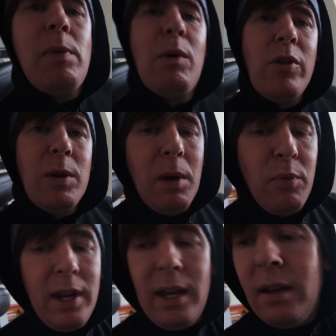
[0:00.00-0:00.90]
a bit worried about
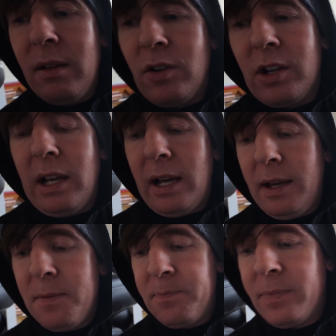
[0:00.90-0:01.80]
Prinny, not gonna
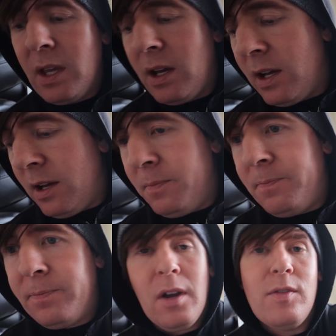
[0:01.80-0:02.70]
lie.
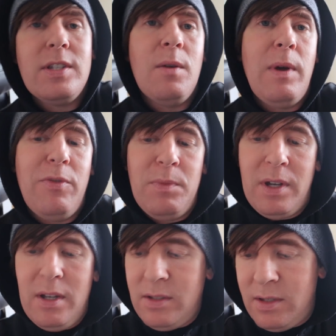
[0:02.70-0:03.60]
Um, obviously away from the
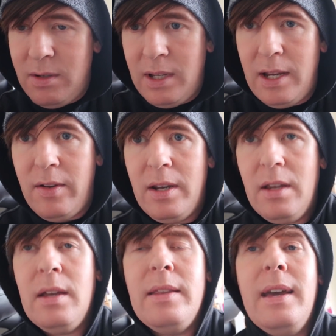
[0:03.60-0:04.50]
girls, hearing
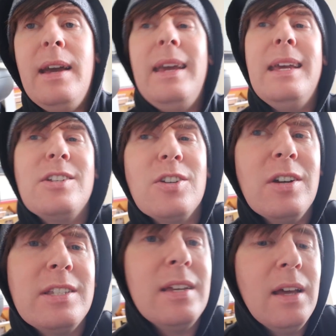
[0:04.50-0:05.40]
and their
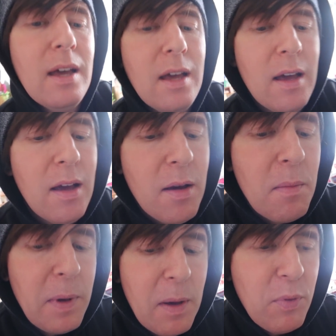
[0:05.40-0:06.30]
earshot.
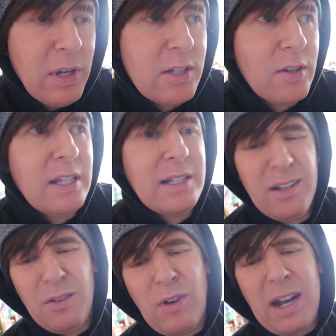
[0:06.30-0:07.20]
But prinny has got these
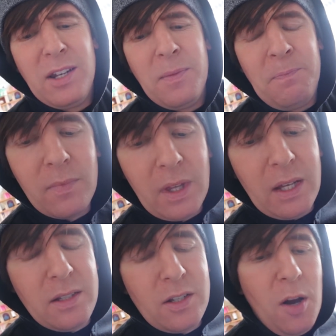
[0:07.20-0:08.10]
little random,
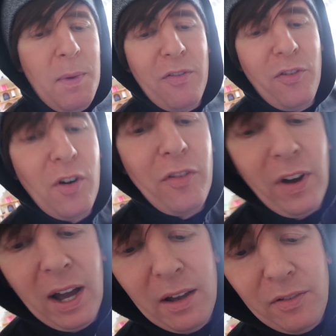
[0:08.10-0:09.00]
So he has got about four or
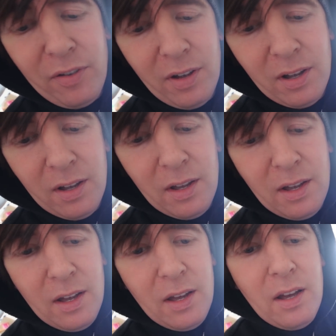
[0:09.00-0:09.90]
five
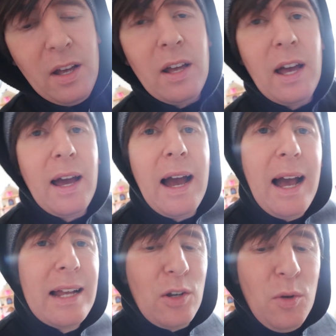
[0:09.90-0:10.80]
uh,
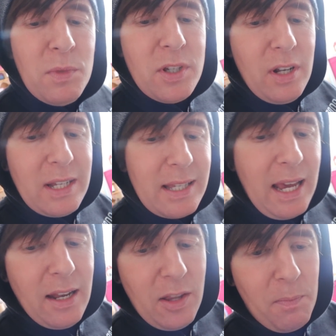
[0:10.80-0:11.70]
hard lumps on her
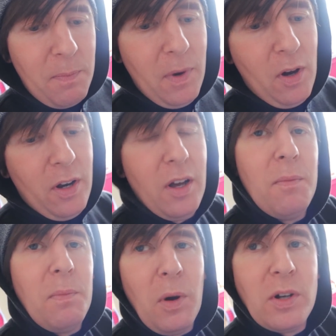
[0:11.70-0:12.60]
skin, the, on her
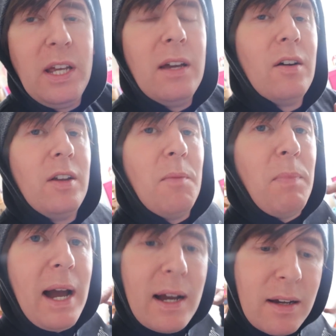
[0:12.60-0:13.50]
body, on her
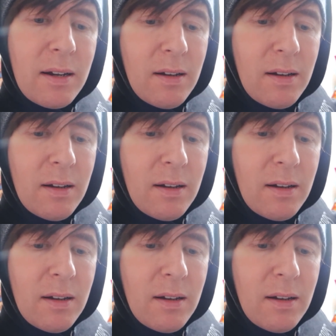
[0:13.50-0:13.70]
back